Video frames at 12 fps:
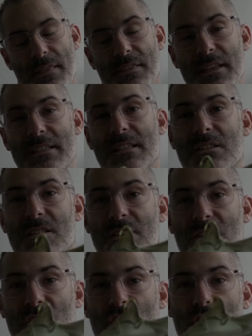this is
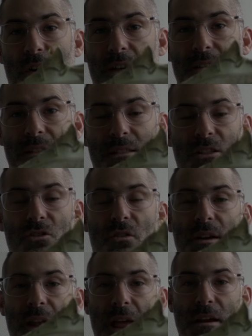to stress, this is
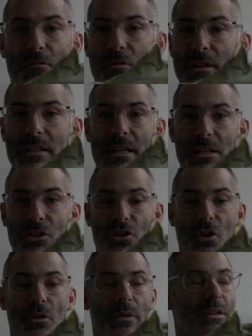not an everyday
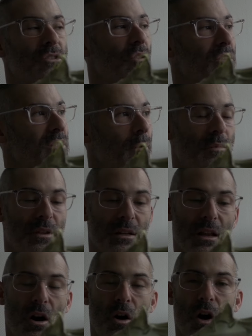shoe. It's not
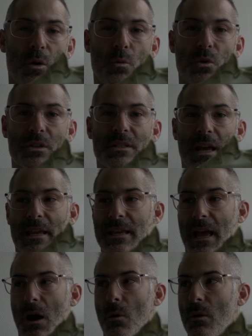something that I would
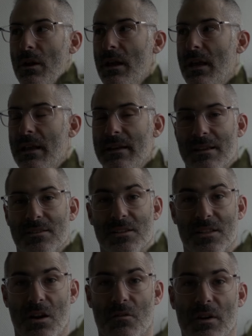take out
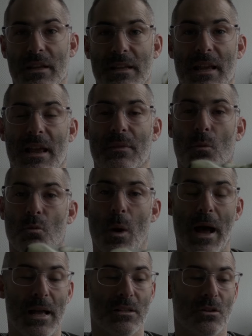necessarily in the
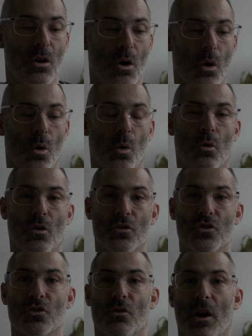wet or
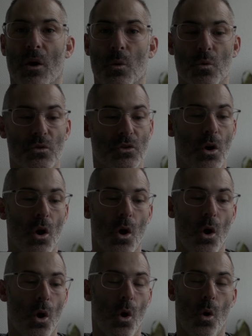on trails
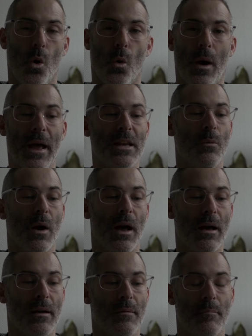or
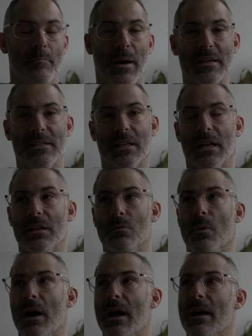anywhere basically
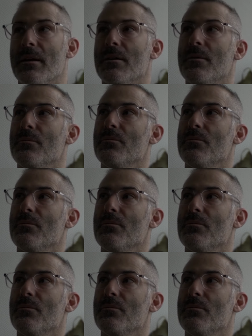where